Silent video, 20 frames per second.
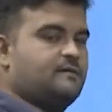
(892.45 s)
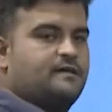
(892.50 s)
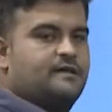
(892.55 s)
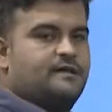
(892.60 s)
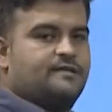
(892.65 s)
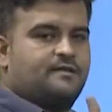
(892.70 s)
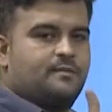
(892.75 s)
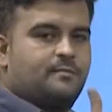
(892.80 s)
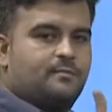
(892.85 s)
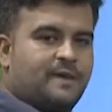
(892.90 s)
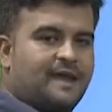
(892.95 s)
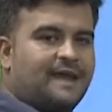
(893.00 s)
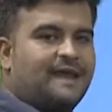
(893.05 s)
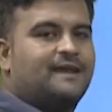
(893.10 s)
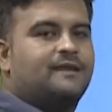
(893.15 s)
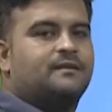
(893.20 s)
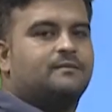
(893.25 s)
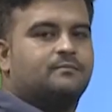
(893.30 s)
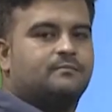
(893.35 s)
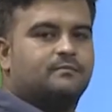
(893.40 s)
as a
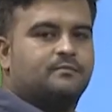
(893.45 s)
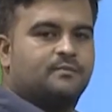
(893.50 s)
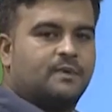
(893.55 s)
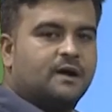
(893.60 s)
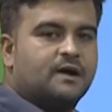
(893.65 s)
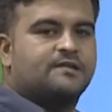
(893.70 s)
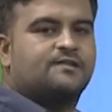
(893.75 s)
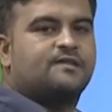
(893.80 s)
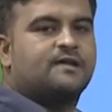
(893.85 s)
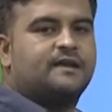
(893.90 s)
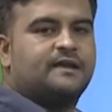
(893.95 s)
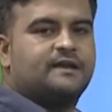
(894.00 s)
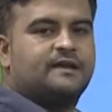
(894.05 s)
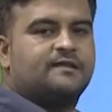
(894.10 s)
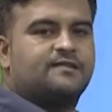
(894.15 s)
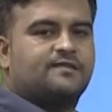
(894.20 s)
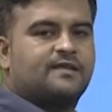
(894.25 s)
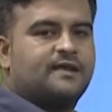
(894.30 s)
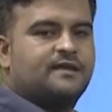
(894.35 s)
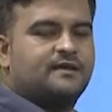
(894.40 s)
main person in
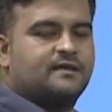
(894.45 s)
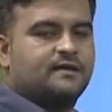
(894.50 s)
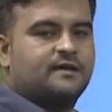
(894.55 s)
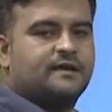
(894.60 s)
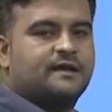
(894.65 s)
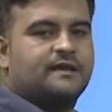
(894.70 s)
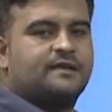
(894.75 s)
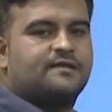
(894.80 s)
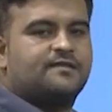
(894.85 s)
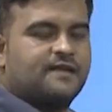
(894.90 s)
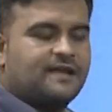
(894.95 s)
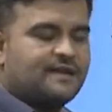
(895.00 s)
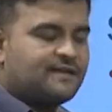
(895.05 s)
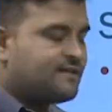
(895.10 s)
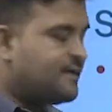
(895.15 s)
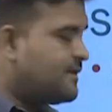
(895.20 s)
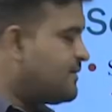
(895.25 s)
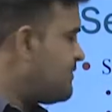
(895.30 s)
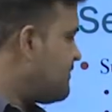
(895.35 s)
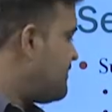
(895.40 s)
a
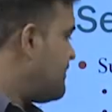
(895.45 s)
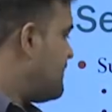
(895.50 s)
sentence,